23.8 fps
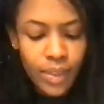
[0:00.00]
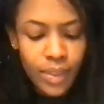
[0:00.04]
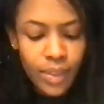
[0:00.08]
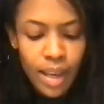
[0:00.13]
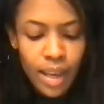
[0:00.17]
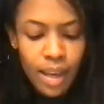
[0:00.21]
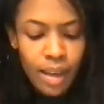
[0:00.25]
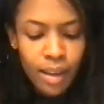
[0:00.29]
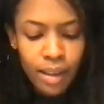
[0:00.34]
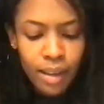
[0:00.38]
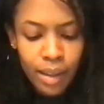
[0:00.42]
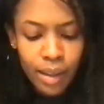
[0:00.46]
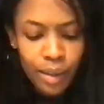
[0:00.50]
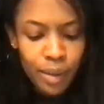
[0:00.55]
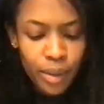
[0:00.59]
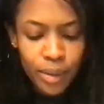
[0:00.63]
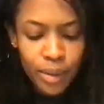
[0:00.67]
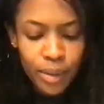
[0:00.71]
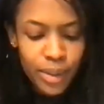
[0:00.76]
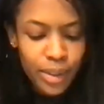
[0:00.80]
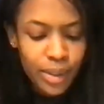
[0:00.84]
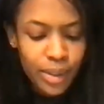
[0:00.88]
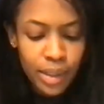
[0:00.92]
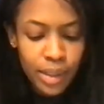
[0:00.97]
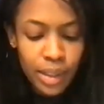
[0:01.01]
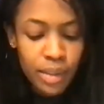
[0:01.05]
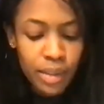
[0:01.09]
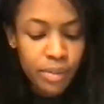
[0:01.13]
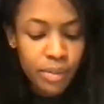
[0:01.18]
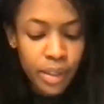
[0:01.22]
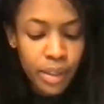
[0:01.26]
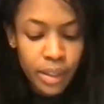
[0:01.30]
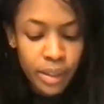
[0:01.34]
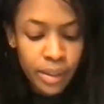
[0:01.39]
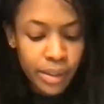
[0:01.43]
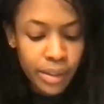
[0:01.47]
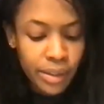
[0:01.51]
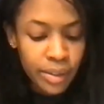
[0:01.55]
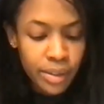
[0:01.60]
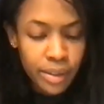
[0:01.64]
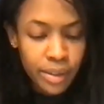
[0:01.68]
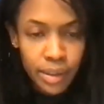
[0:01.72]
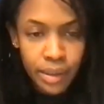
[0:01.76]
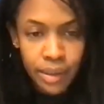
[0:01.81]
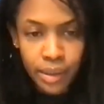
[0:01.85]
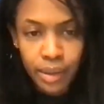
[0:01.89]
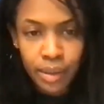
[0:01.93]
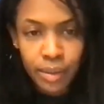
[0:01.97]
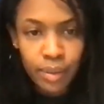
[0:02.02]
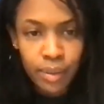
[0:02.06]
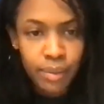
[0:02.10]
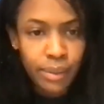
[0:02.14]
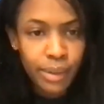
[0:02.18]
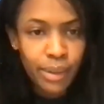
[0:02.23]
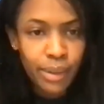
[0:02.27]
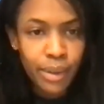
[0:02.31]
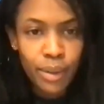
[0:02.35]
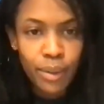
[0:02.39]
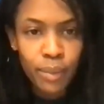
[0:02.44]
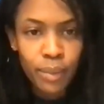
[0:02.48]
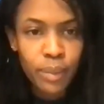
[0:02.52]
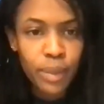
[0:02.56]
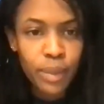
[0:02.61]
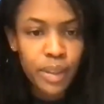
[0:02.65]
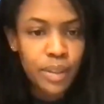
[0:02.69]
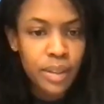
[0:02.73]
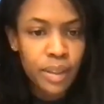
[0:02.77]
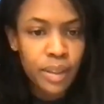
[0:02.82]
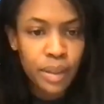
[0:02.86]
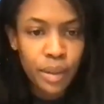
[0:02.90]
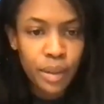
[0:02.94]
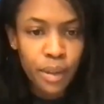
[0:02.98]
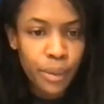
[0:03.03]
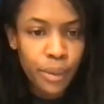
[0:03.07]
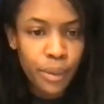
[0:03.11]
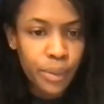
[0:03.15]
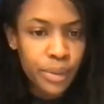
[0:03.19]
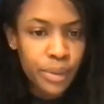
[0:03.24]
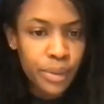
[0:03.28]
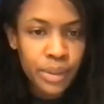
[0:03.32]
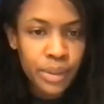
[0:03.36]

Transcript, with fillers: yeah, I don't know, just love letters and, you know, missing notes